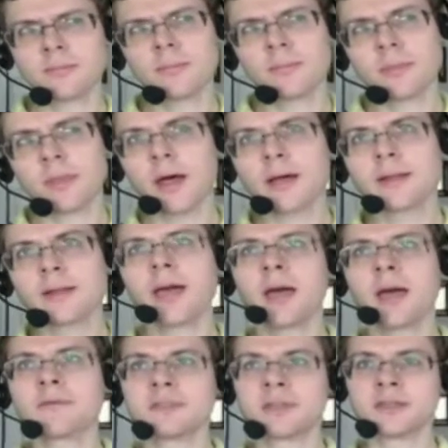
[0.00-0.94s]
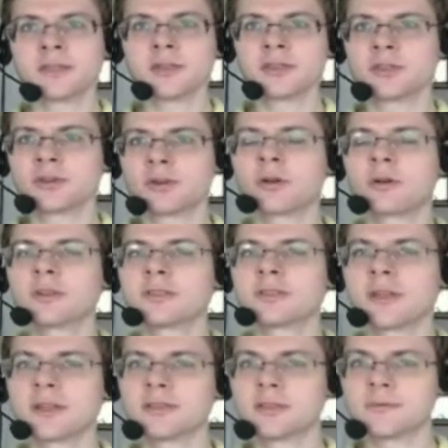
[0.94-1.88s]
not have such a strong
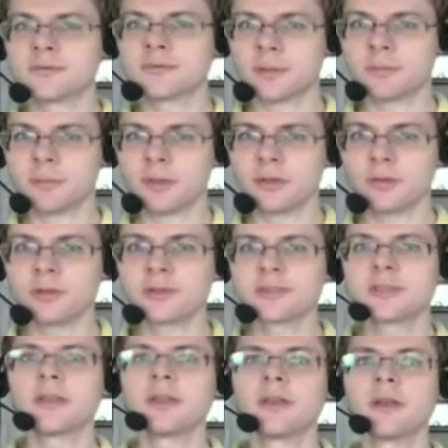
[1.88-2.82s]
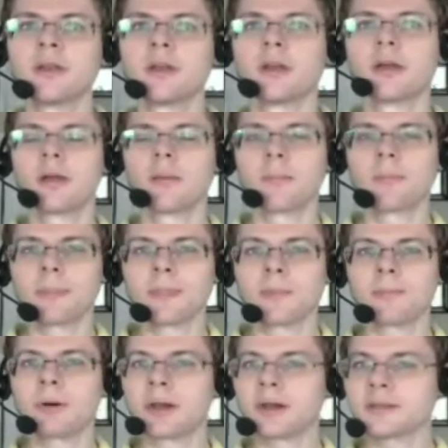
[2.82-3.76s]
sense of community,
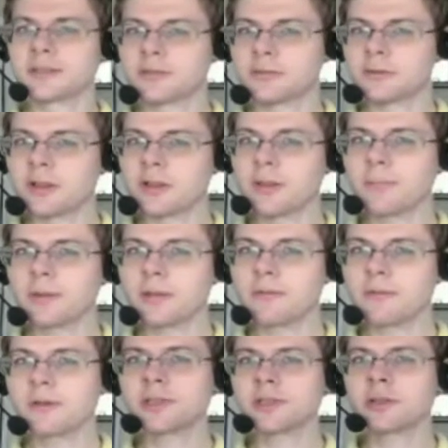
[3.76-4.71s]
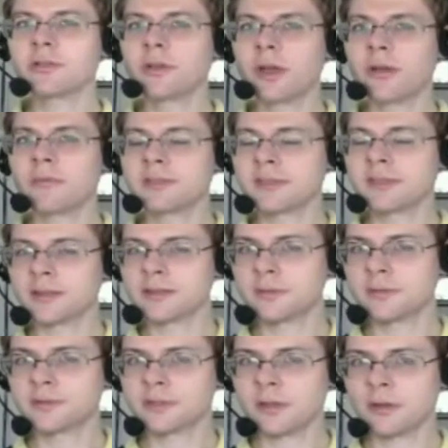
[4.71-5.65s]
but it's really beneficial to have a
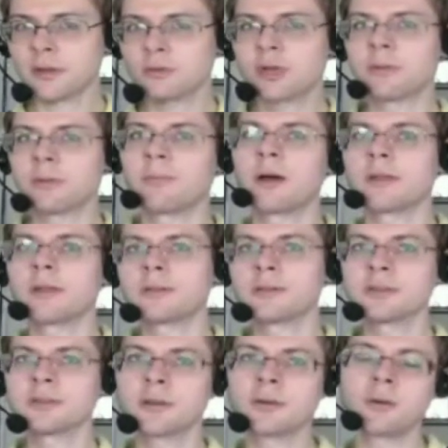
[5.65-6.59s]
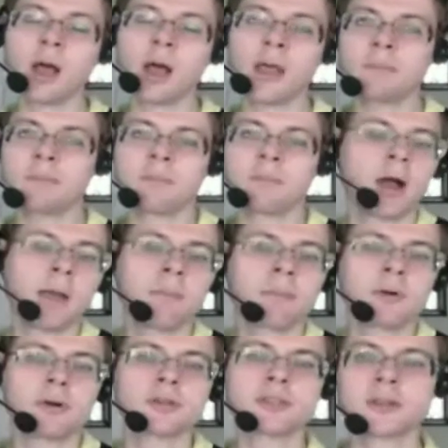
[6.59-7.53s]
sense of social bonds. So I'm
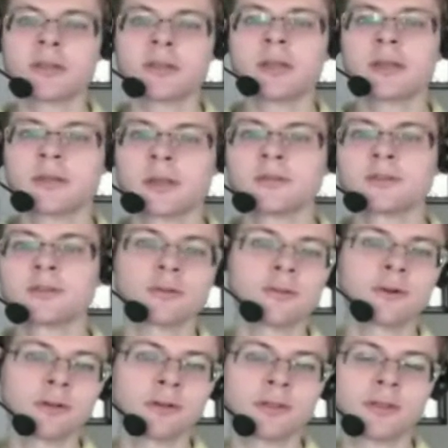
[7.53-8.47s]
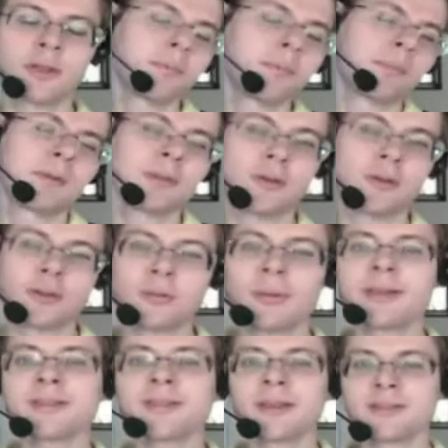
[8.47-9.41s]
personally an introvert. Yeah, you
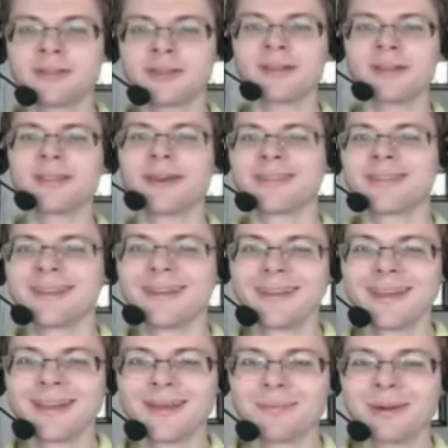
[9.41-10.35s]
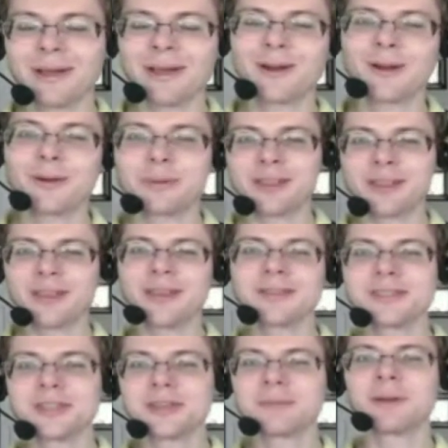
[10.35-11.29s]
might not tell that by how I'm
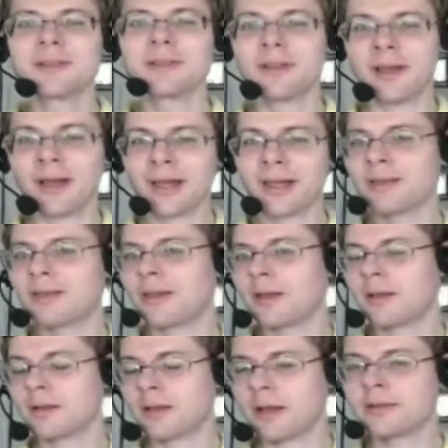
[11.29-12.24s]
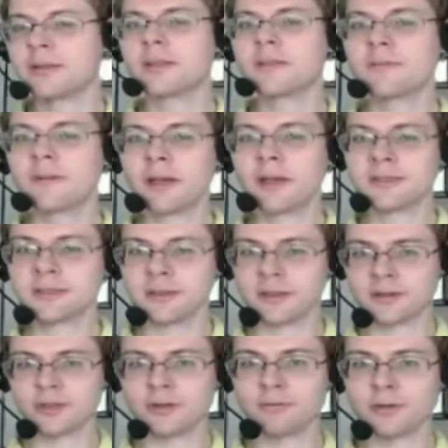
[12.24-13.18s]
engaging, but I identify as an
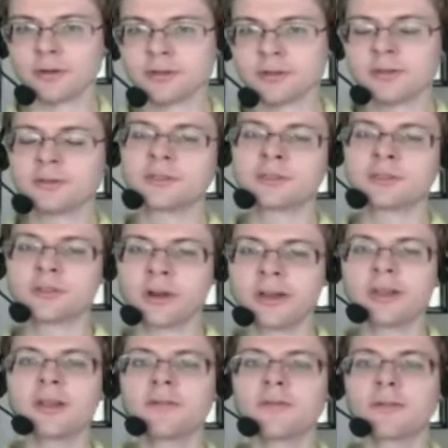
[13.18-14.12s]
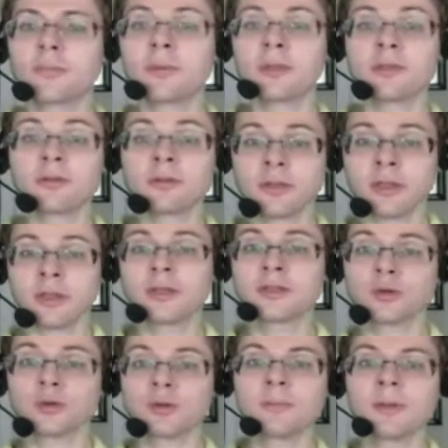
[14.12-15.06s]
introvert. So it's training for me to
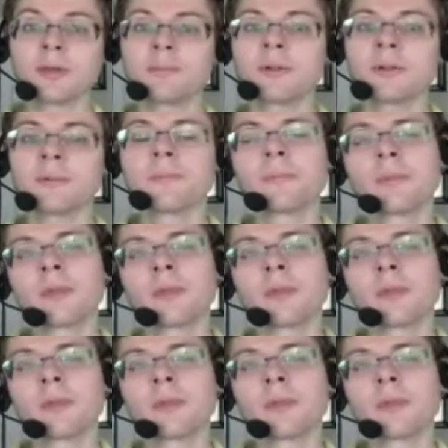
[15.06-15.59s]
engage with people.